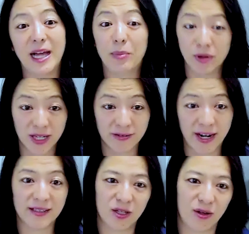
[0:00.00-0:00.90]
doubling,
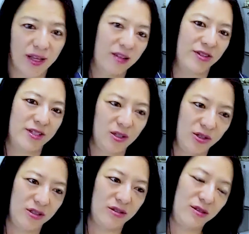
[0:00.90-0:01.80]
right? So yeah. like if you're single,
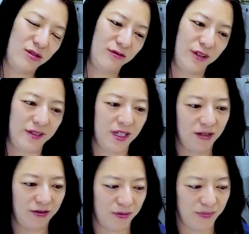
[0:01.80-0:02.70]
you get 250.
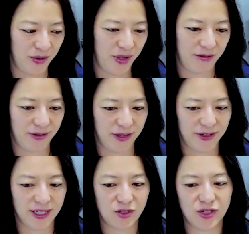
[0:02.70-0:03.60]
If you're married, you get
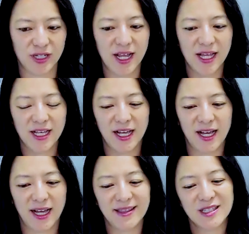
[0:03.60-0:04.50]
500.
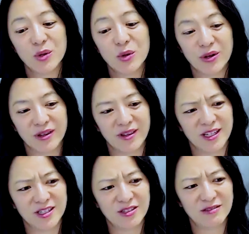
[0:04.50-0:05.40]
Uh, and this is what we were
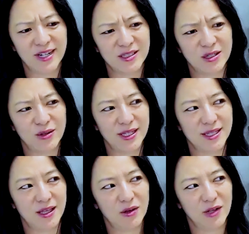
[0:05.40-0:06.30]
thinking too, right? So they
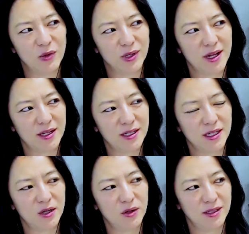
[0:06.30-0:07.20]
said, okay, we're not
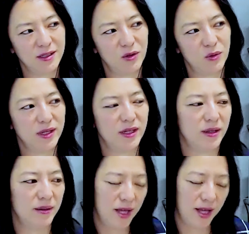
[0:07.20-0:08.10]
gonna, you know, one of
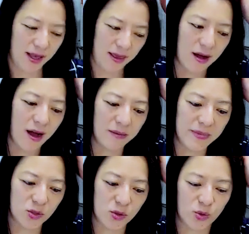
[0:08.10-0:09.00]
the the
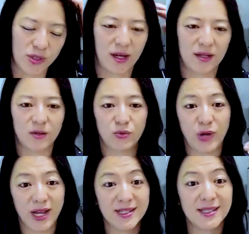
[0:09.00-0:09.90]
comments was we're not gonna
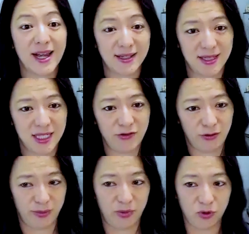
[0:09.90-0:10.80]
raise taxes for
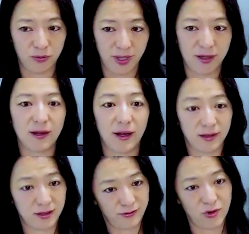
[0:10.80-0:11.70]
people who make
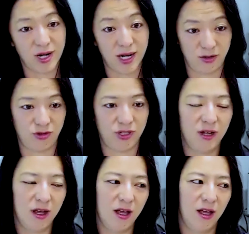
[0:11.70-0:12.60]
under 400.
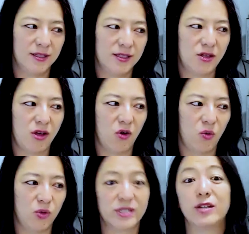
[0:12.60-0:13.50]
So
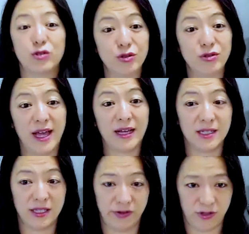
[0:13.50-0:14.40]
we're staying true to that
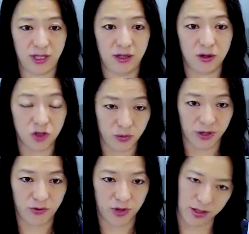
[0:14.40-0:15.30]
because if you're single, you make
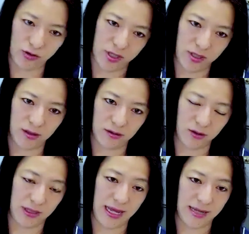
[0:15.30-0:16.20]
400
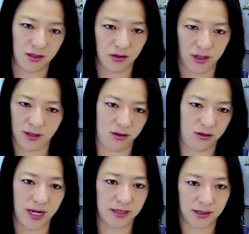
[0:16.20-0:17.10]
or less, your your
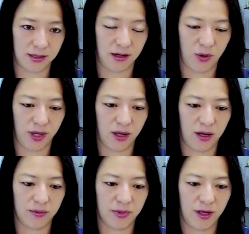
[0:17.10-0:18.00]
tax is not going
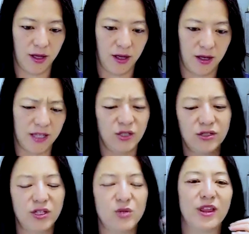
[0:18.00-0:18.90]
up and uh, you
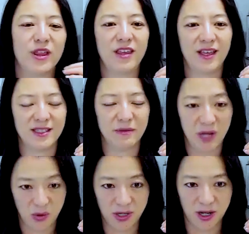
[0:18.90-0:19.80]
so you would think as a
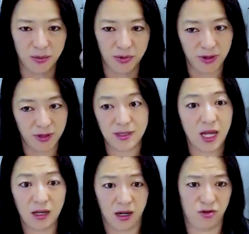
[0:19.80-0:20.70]
married couple then it's
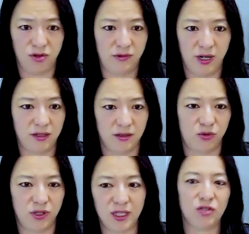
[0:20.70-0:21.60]
800 right because
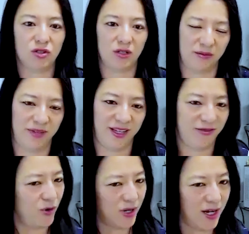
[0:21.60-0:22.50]
we're each going to make
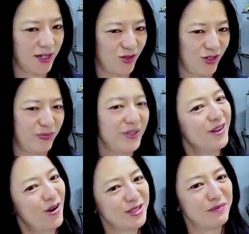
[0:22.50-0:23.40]
400 but
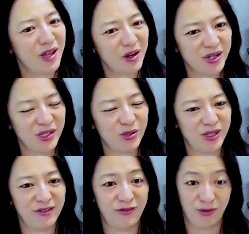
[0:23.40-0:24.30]
no as a married you only
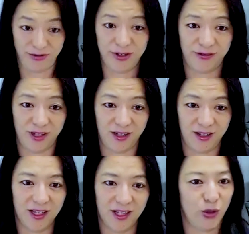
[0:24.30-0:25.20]
get 450
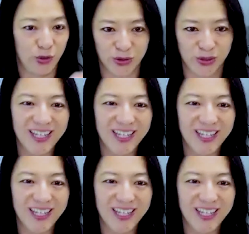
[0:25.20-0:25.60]
total